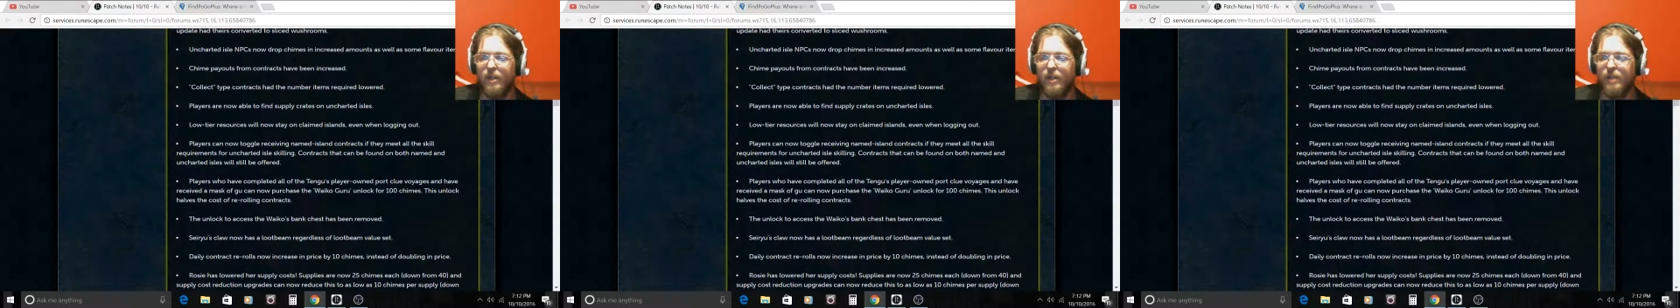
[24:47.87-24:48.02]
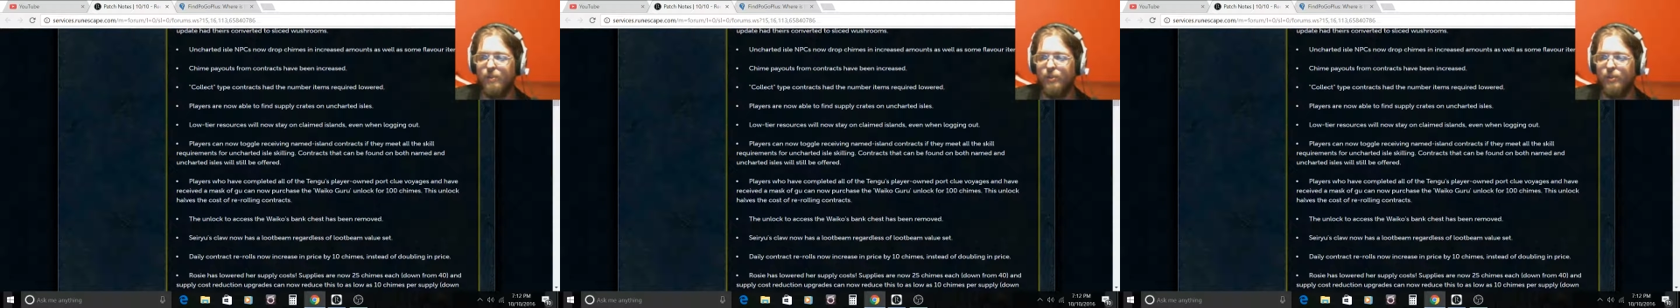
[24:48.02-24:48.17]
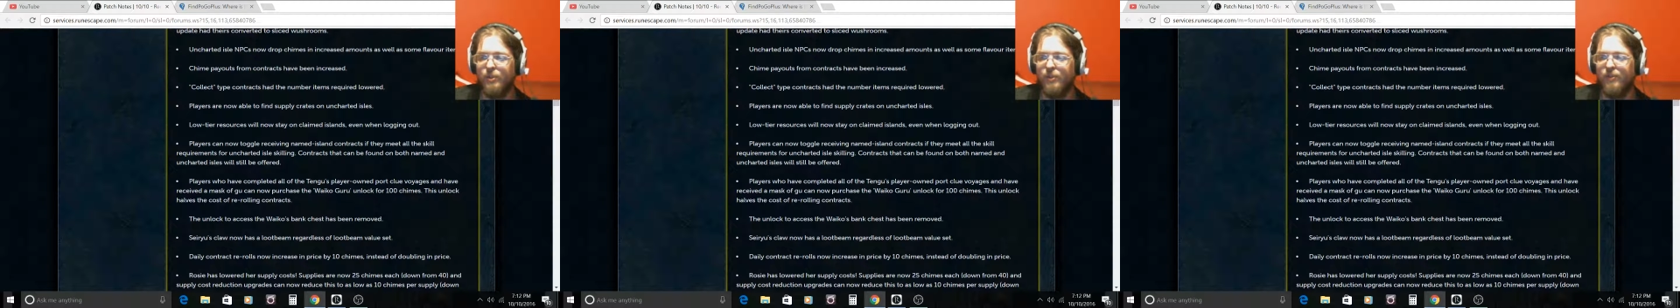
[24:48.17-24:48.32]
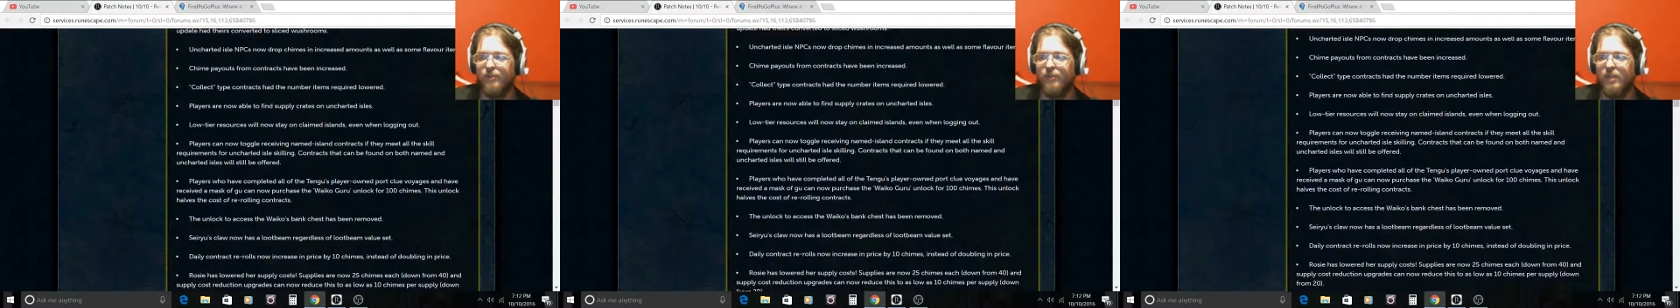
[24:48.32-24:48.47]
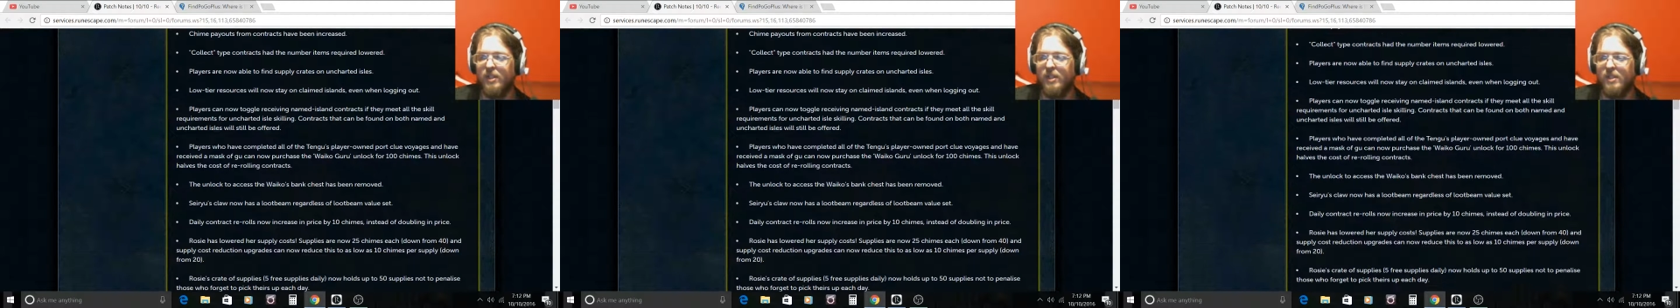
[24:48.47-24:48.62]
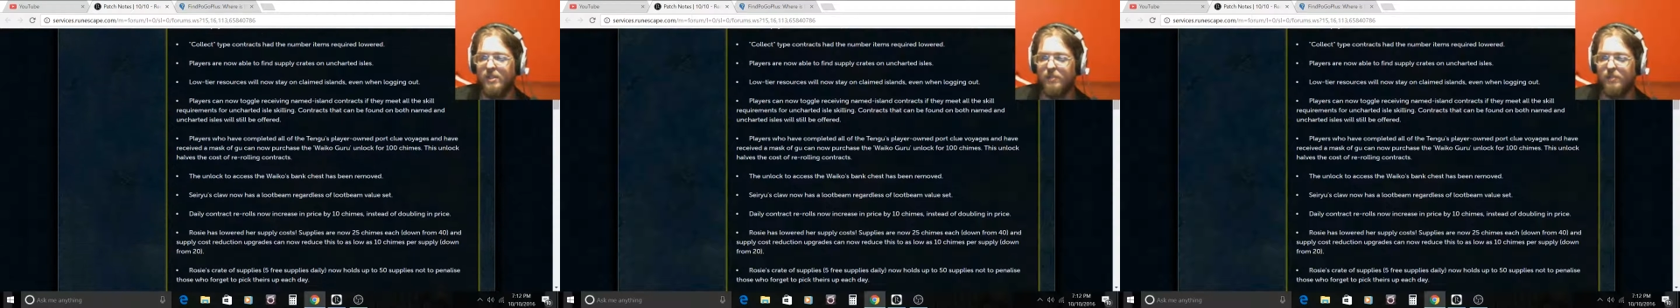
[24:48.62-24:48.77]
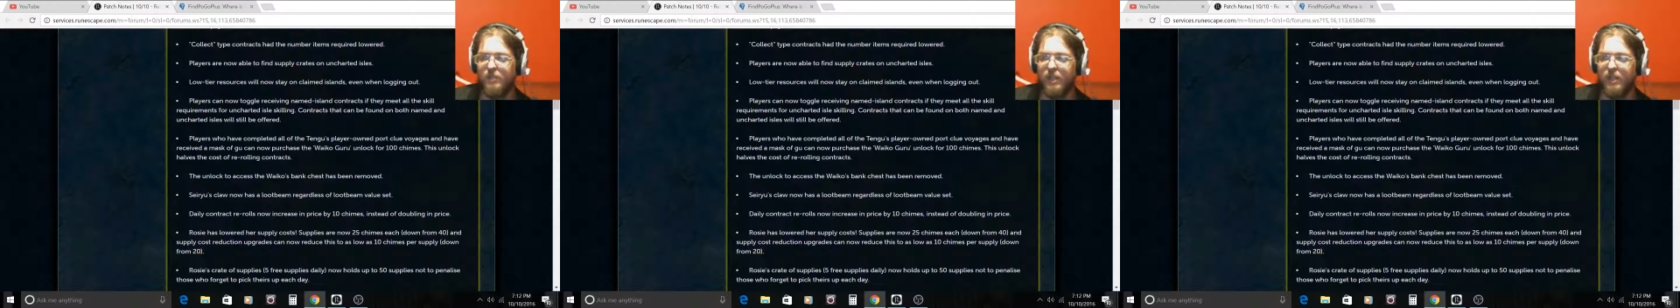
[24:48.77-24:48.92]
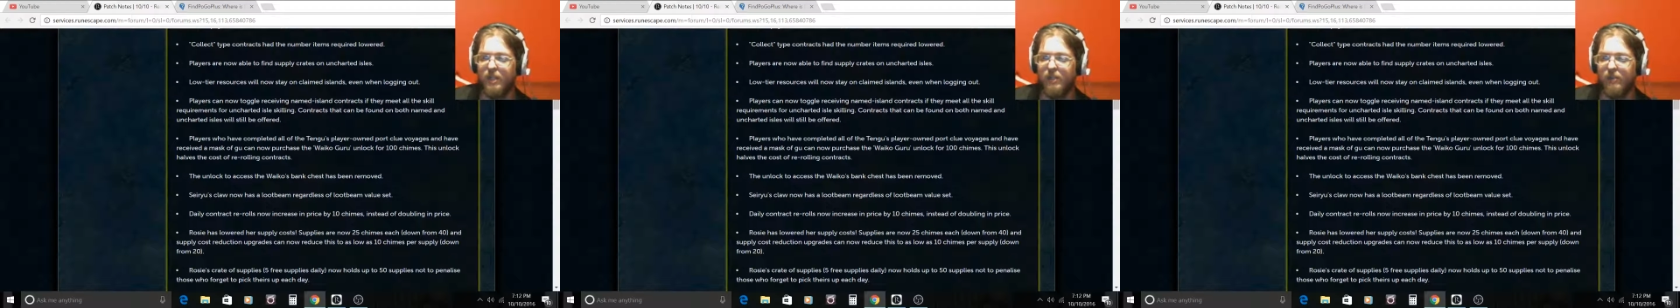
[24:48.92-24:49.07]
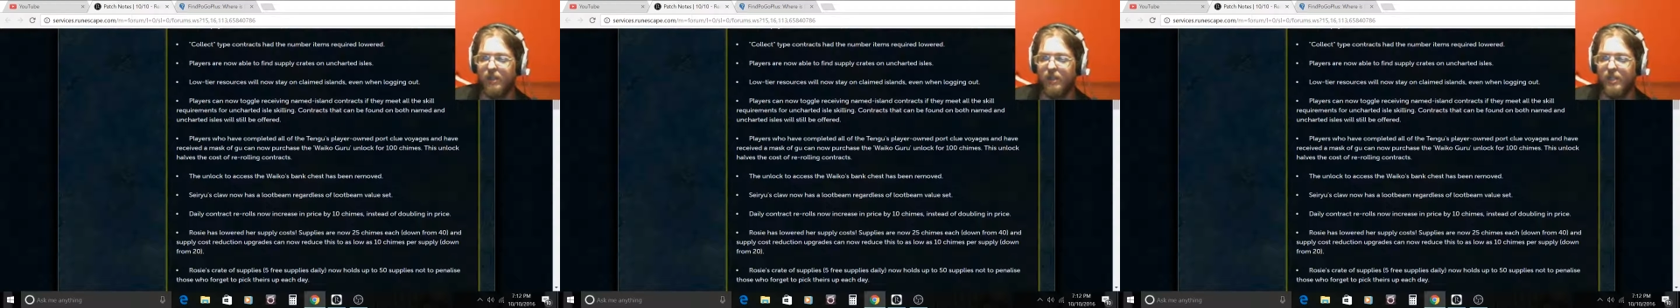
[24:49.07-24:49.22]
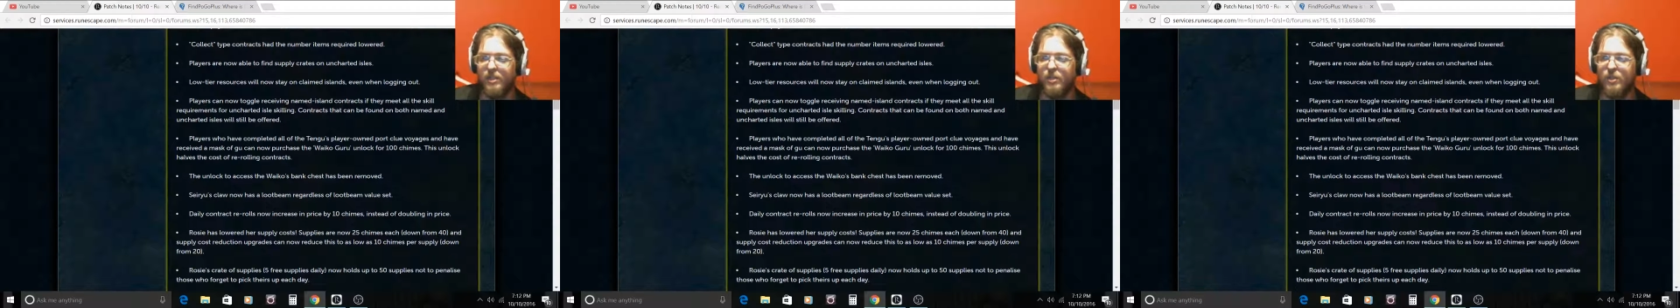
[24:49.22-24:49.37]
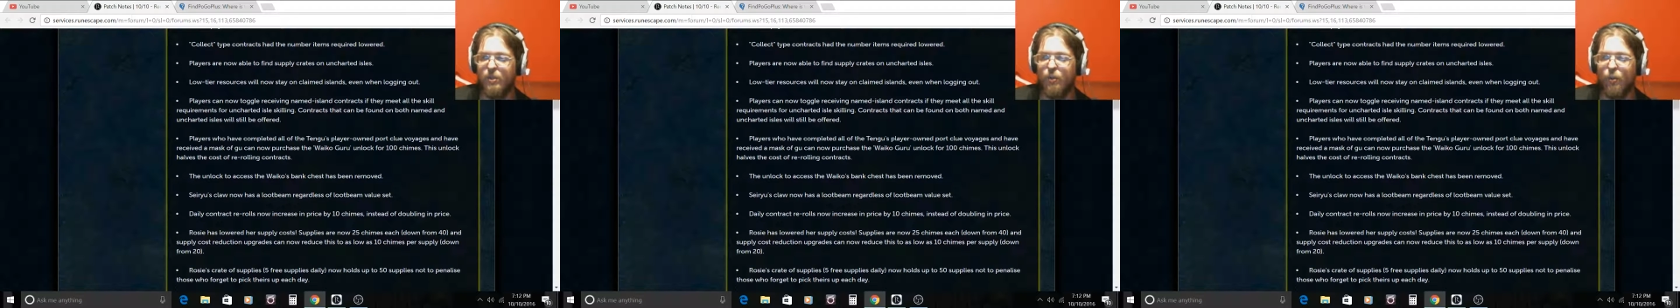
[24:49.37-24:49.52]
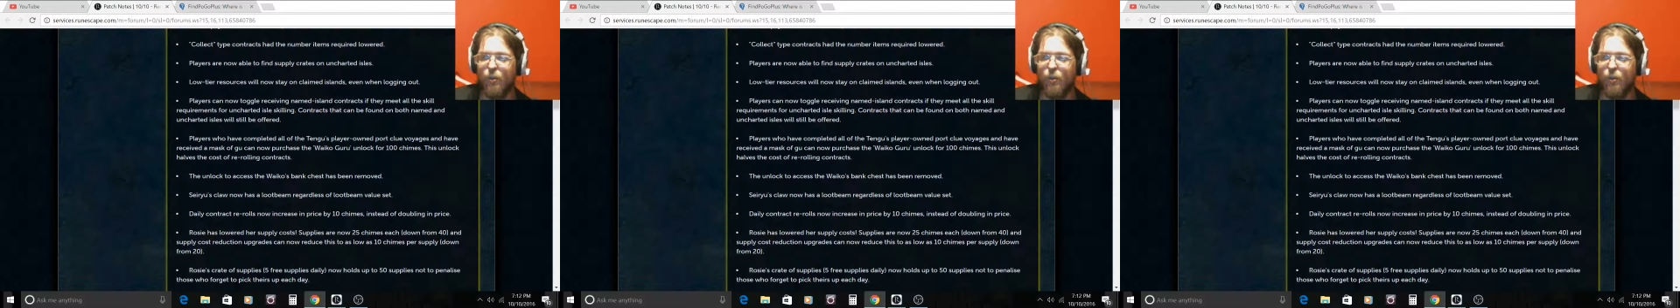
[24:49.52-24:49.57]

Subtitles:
able to find supply crates